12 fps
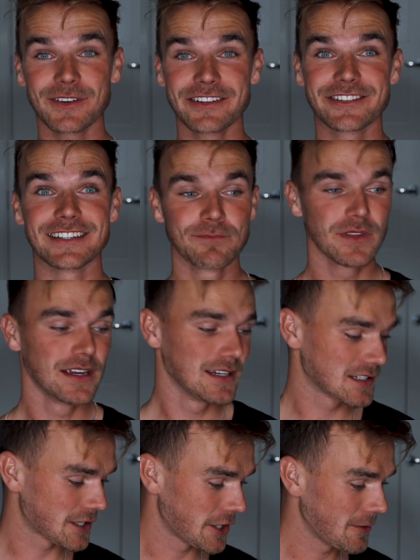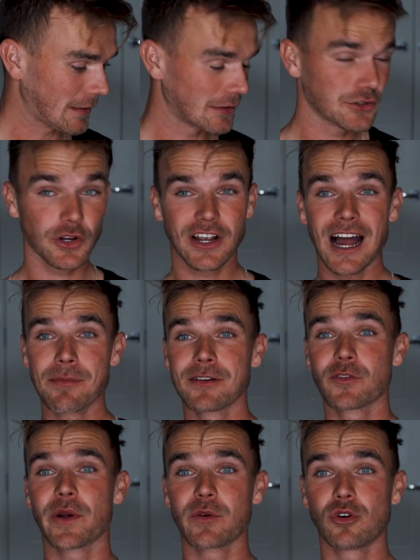stretches. So I'm gonna do a couple
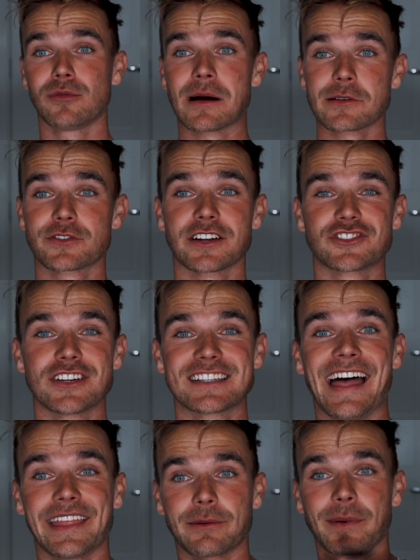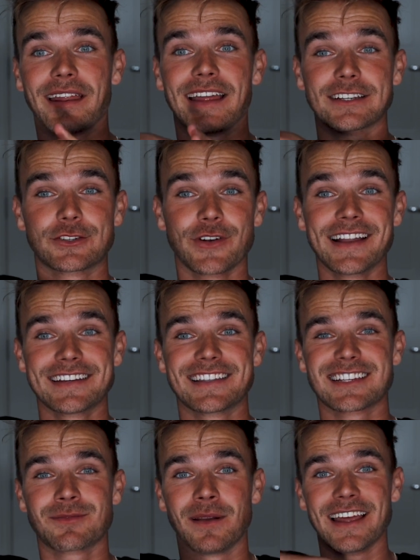of quick warm-up stretches, and then we'll get straight into
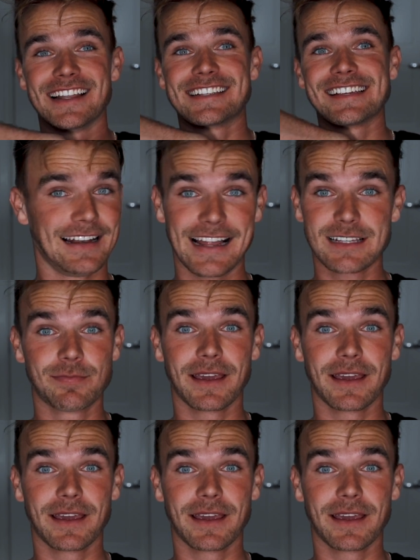the splits. Let's